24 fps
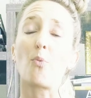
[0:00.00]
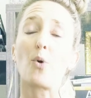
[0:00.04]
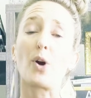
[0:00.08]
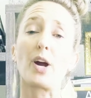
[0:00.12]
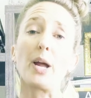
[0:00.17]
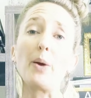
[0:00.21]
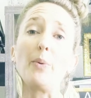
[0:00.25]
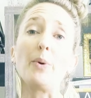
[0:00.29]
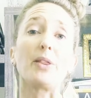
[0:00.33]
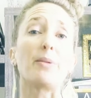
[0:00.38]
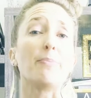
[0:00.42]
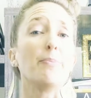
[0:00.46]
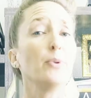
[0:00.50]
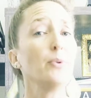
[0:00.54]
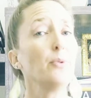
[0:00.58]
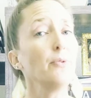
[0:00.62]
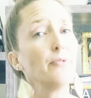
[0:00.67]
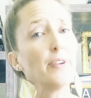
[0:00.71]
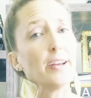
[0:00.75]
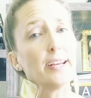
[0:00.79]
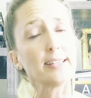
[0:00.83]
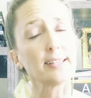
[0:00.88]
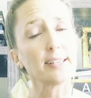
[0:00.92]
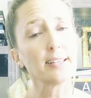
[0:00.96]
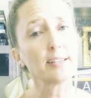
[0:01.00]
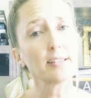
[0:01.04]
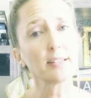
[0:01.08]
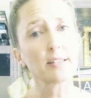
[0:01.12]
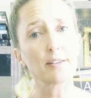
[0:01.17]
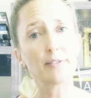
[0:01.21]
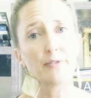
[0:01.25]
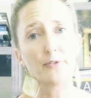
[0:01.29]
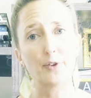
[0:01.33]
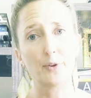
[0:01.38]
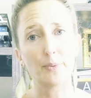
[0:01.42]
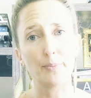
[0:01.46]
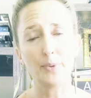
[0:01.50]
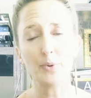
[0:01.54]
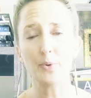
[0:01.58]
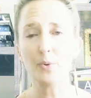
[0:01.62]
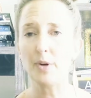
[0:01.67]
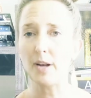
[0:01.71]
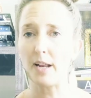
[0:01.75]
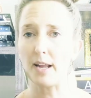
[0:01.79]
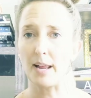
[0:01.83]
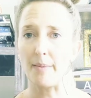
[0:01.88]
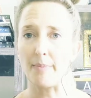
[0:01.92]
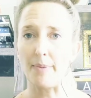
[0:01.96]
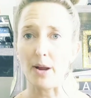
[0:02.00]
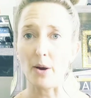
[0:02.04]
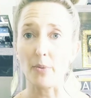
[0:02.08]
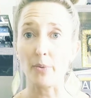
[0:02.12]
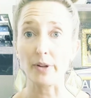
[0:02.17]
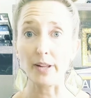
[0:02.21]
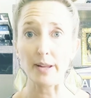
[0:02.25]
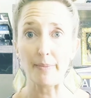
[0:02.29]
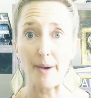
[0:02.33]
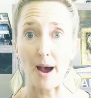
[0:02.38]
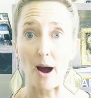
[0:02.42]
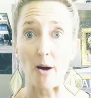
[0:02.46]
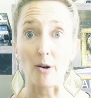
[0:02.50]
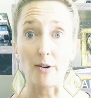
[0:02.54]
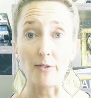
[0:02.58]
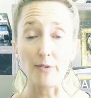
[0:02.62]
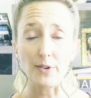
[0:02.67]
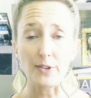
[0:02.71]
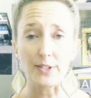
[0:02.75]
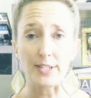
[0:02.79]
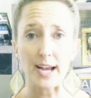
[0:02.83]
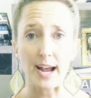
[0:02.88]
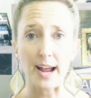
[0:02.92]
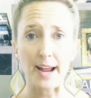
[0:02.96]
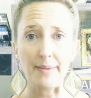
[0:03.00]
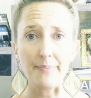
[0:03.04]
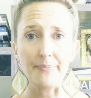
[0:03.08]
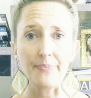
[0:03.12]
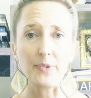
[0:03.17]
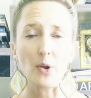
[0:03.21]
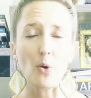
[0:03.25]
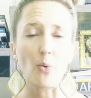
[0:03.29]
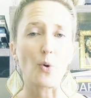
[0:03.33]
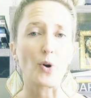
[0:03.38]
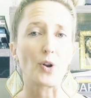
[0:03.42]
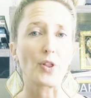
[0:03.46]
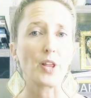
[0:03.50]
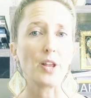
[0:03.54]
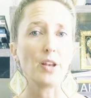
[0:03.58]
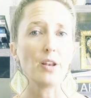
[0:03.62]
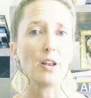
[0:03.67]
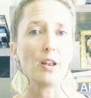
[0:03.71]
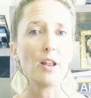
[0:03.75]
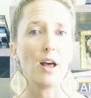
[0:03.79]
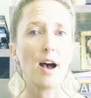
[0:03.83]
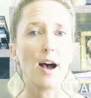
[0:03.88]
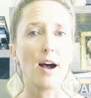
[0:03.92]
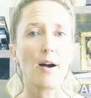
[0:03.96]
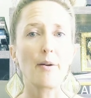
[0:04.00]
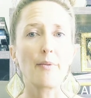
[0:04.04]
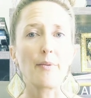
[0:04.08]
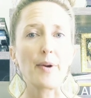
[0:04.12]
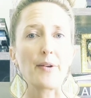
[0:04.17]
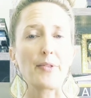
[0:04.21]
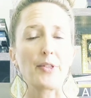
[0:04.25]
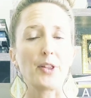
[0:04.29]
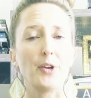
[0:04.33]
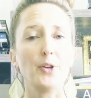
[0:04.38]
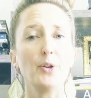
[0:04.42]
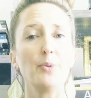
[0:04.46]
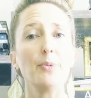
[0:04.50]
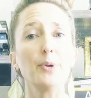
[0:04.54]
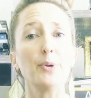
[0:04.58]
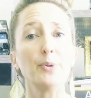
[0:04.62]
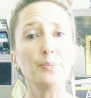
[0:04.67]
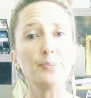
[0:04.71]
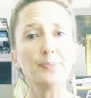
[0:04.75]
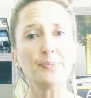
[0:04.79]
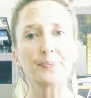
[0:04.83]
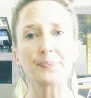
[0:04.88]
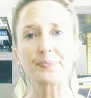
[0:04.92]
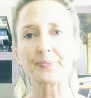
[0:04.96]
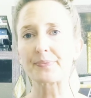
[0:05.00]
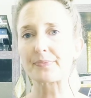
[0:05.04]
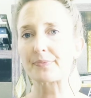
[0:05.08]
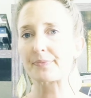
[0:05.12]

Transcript: working with moon phases. The full moon can be a really powerful time, or around the new moon.